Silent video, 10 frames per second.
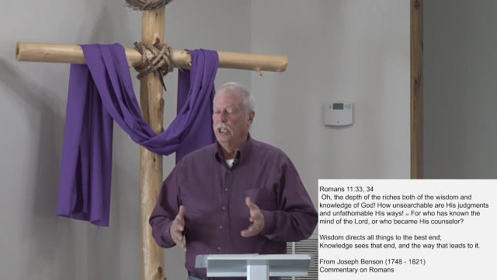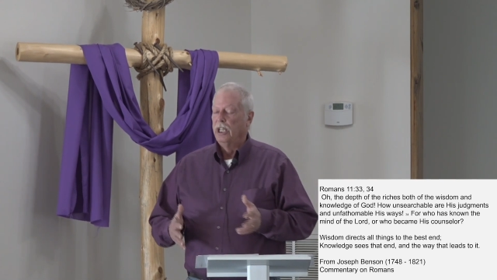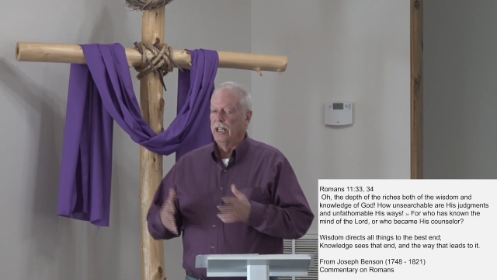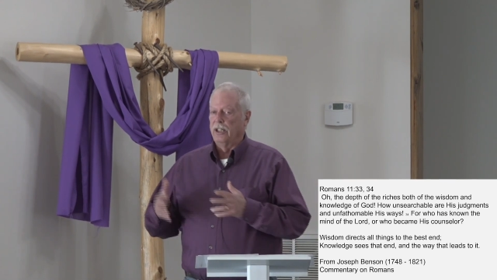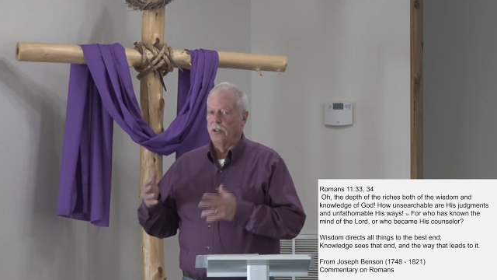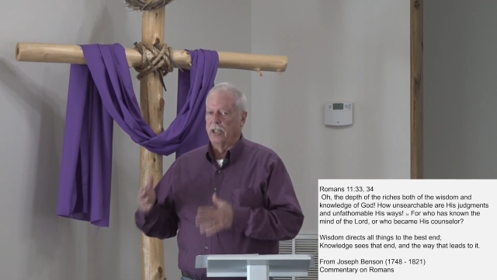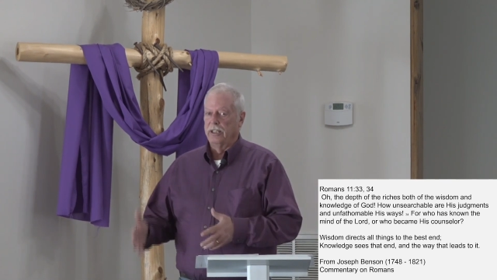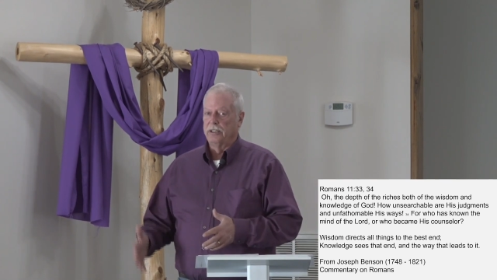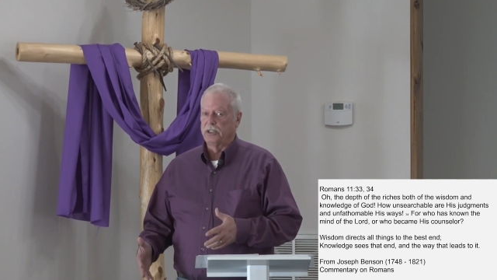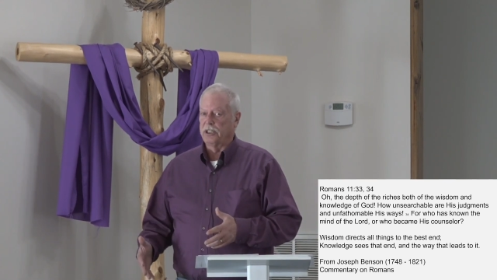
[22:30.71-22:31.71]
or
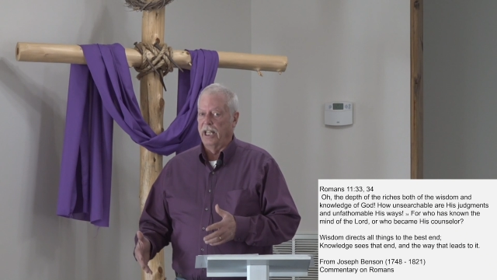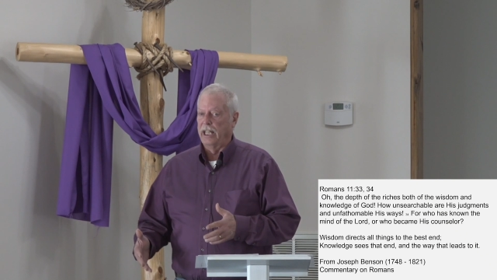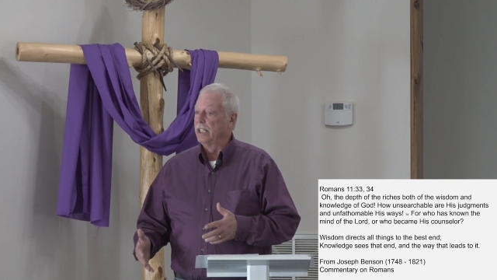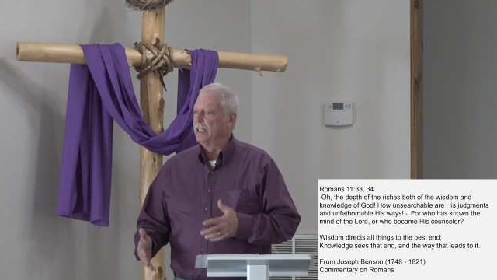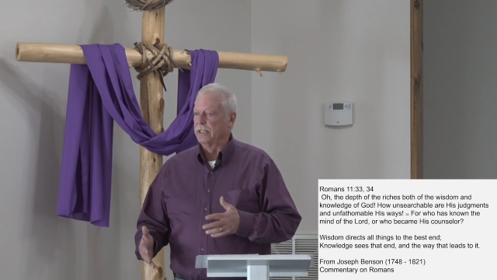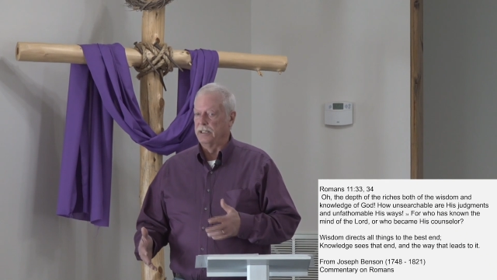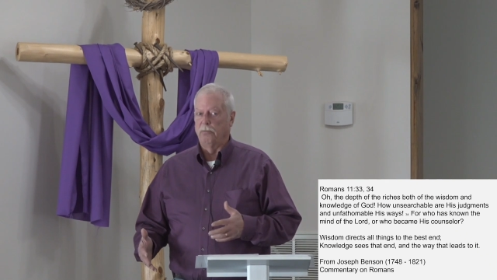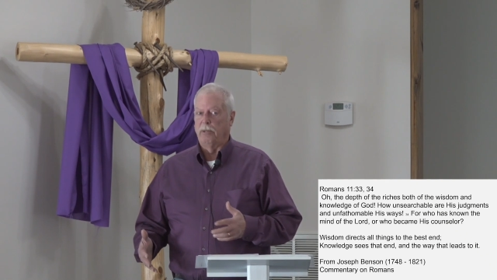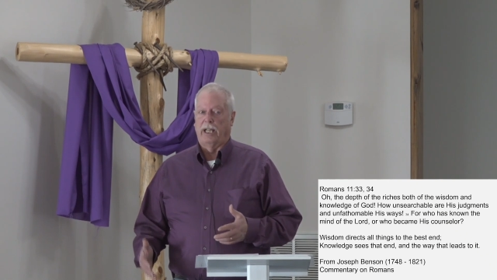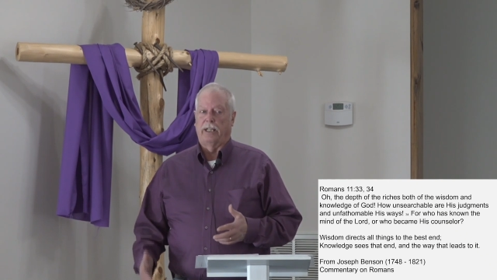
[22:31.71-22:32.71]
understand, it doesn't
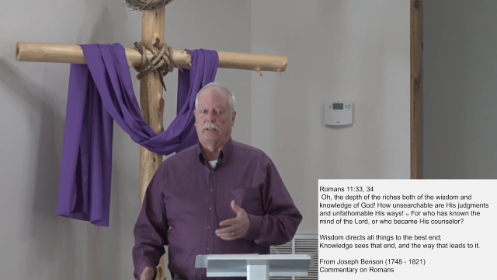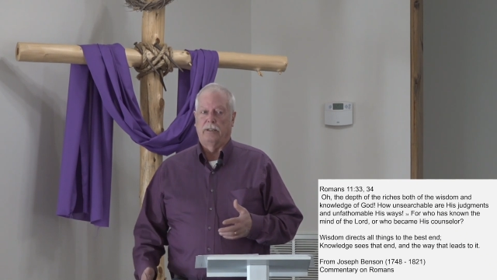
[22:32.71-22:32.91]
matter?